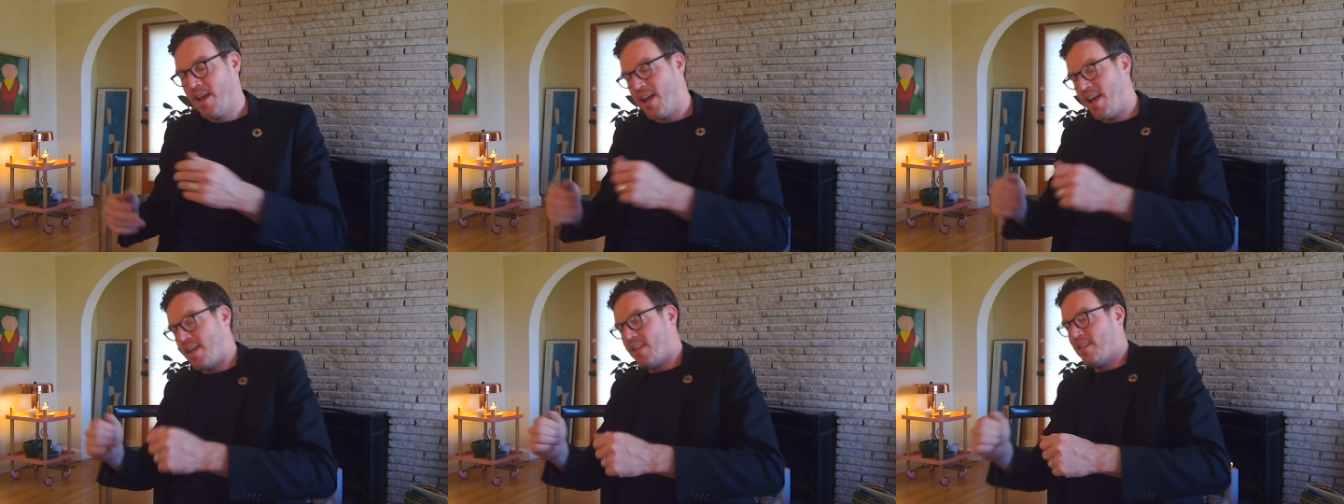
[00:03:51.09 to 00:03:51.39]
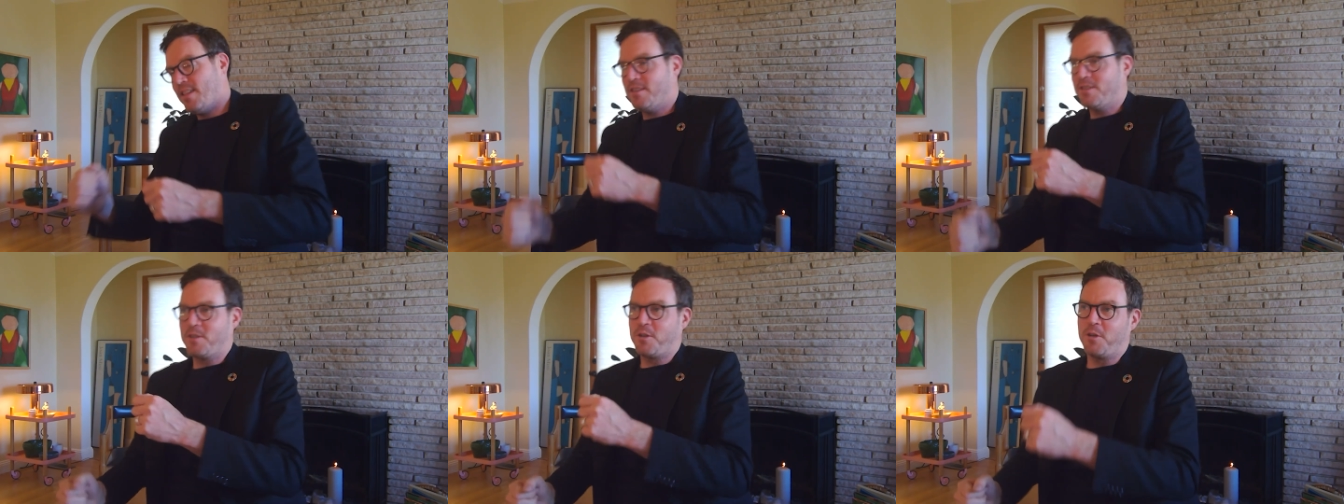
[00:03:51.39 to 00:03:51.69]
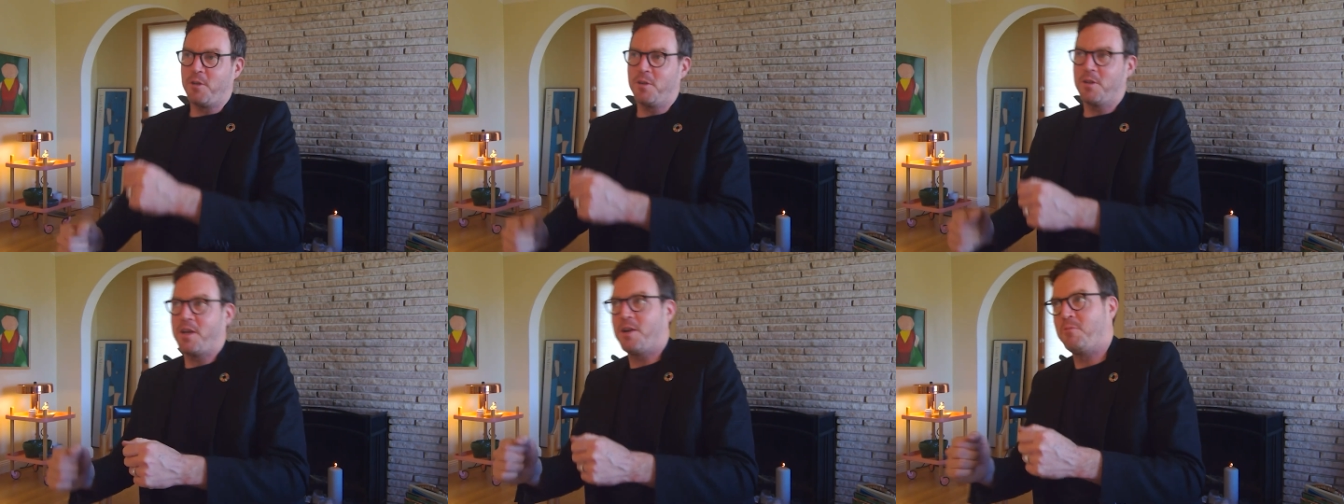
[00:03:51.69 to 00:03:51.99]
And this
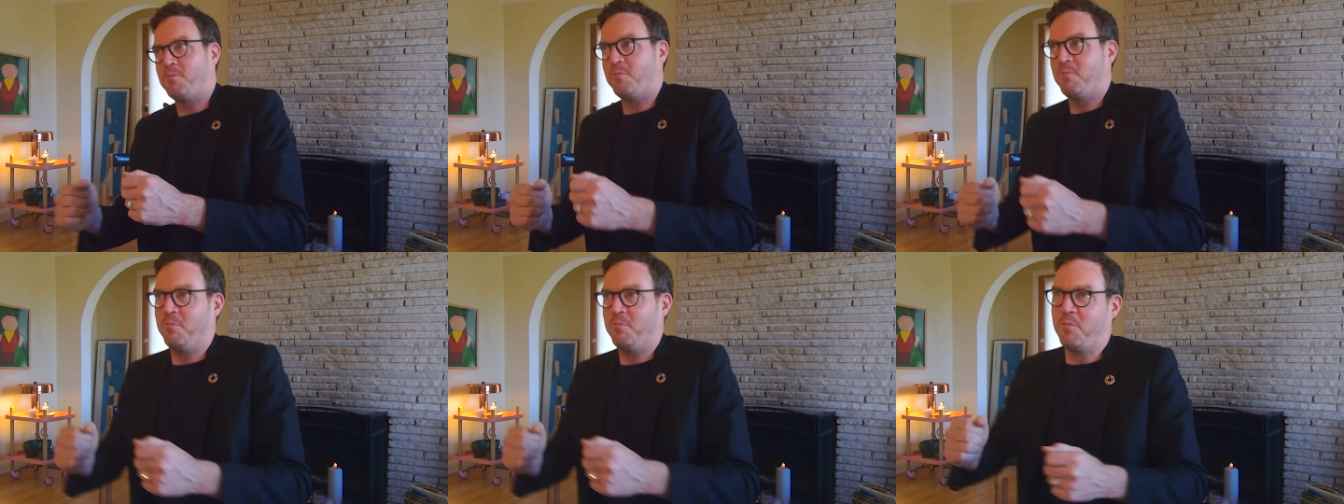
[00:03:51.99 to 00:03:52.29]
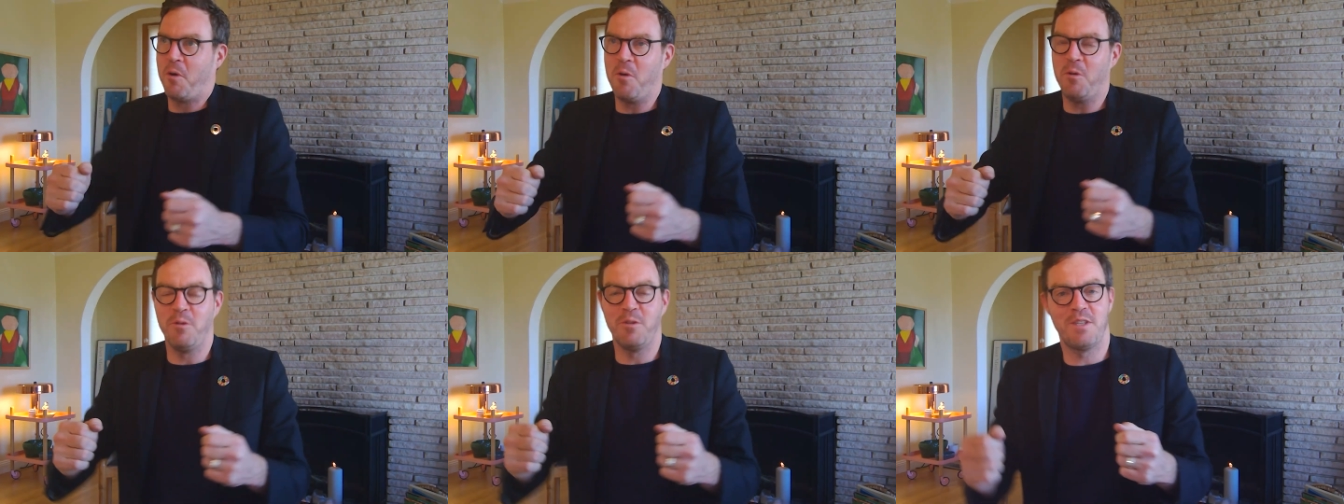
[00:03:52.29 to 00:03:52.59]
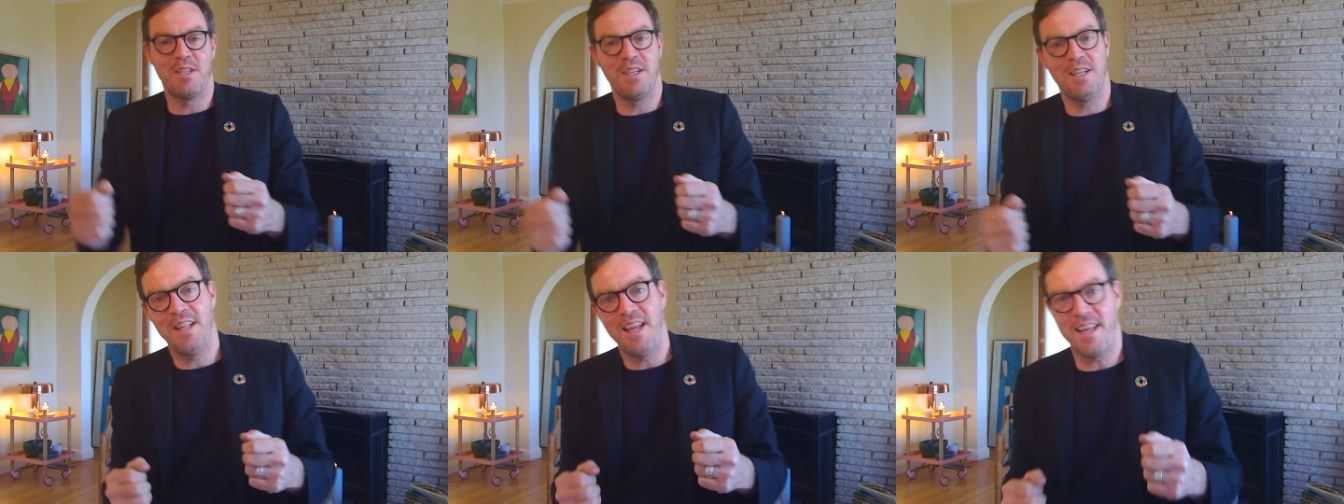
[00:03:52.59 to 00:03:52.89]
girl kind of
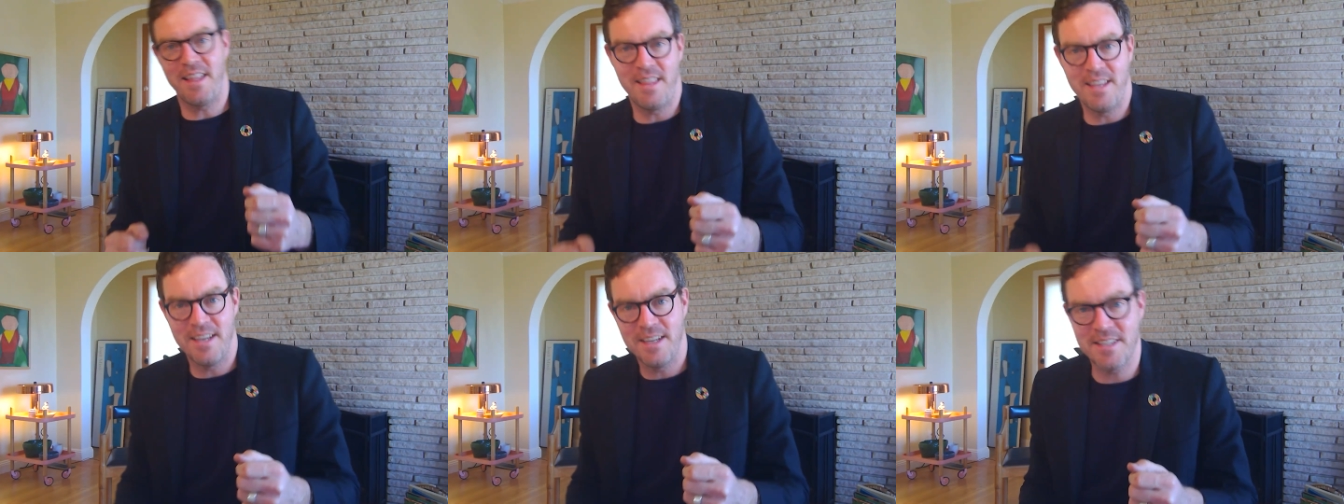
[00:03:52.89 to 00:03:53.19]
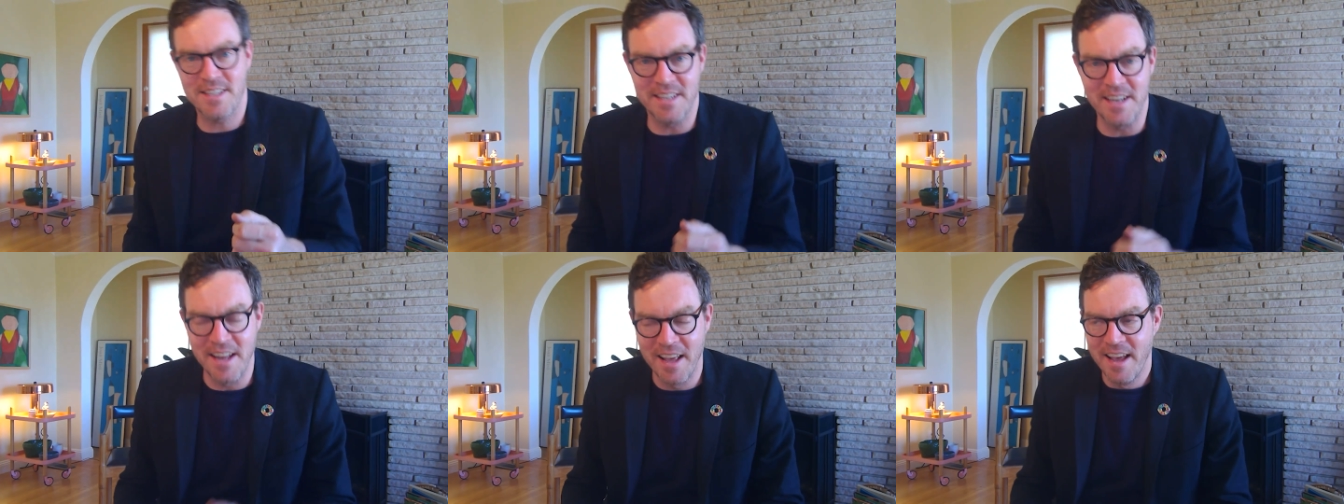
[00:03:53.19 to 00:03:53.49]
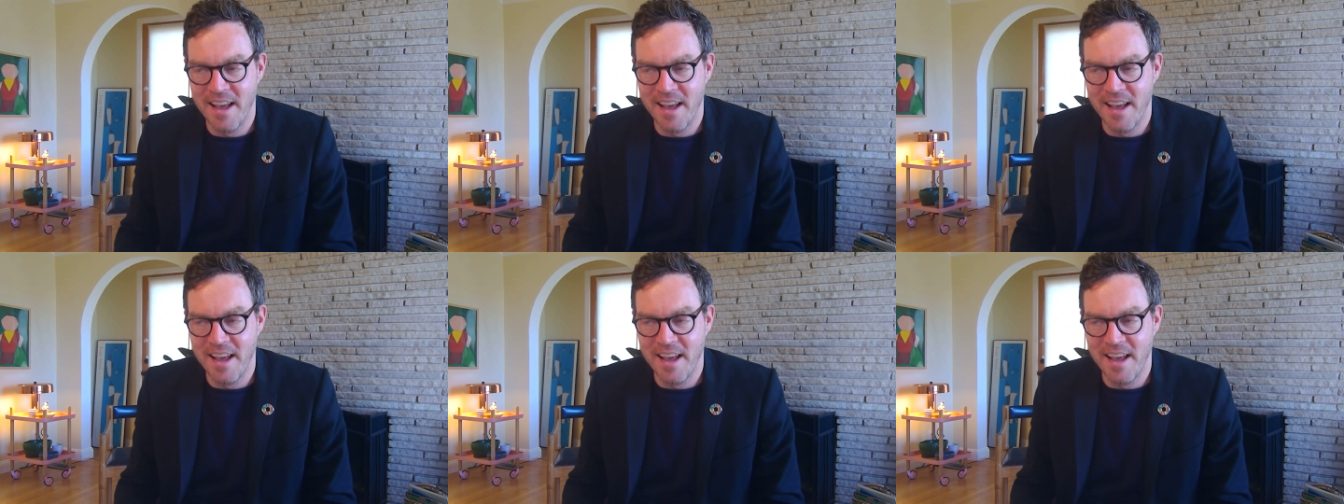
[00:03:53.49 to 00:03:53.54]
rolls in like this,